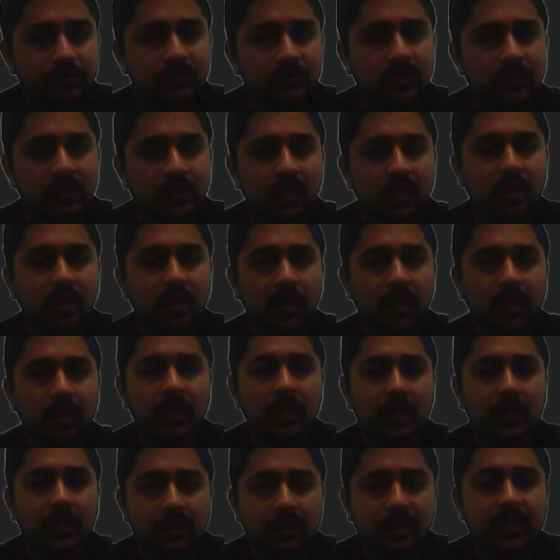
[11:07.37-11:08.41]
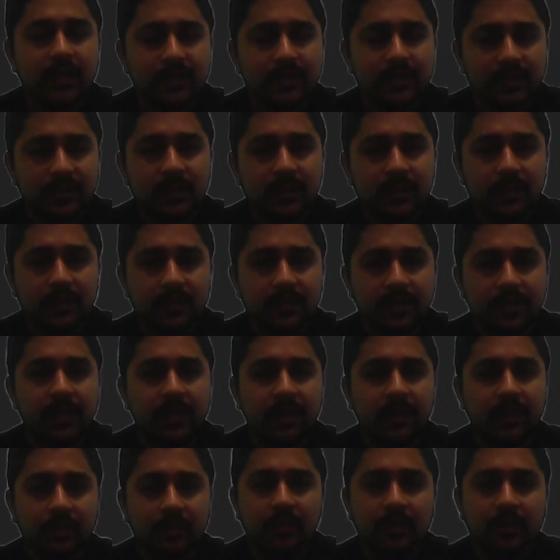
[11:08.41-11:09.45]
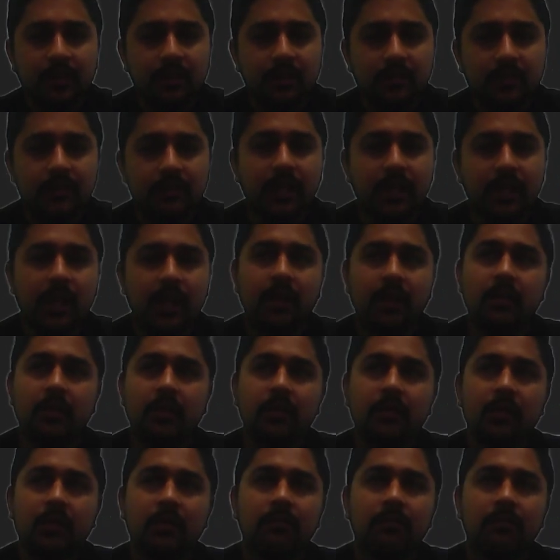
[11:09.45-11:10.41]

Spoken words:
The That's the thing that